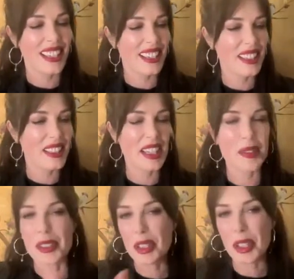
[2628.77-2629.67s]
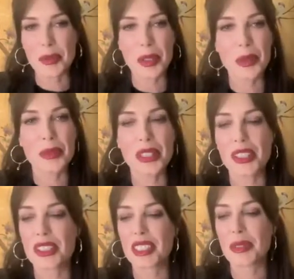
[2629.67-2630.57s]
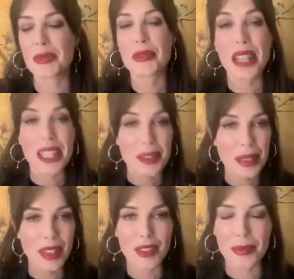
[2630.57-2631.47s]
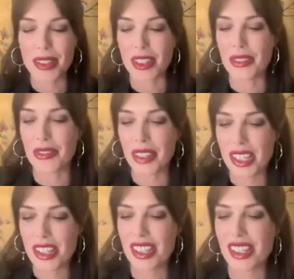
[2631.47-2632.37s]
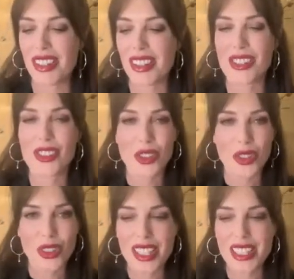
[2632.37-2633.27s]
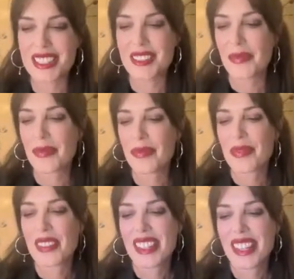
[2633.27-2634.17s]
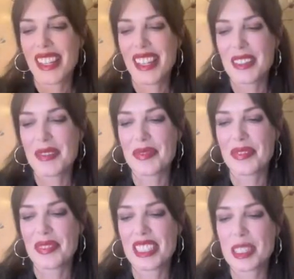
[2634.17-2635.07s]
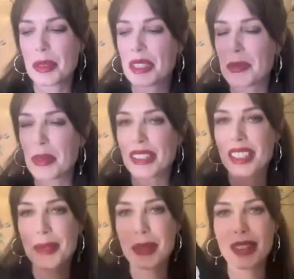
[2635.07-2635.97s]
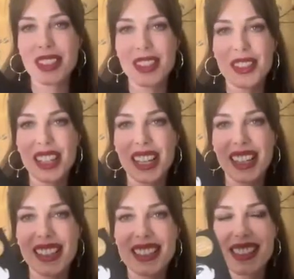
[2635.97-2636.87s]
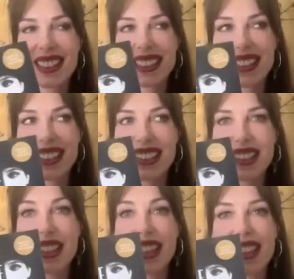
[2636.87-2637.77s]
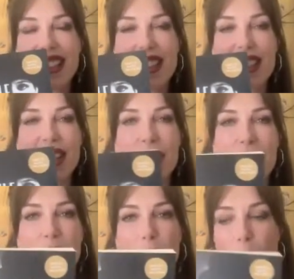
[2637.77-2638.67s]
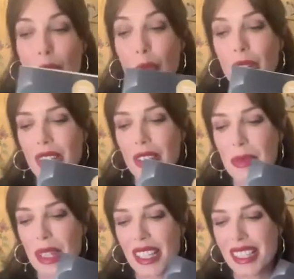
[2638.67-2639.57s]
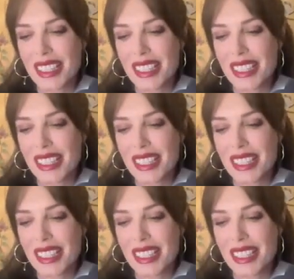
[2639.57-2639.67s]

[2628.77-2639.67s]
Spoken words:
talk about women and girls, how we write about them in our fiction and our stories. This book's about to come out in the UK. This is the UK edition of The War Widow, my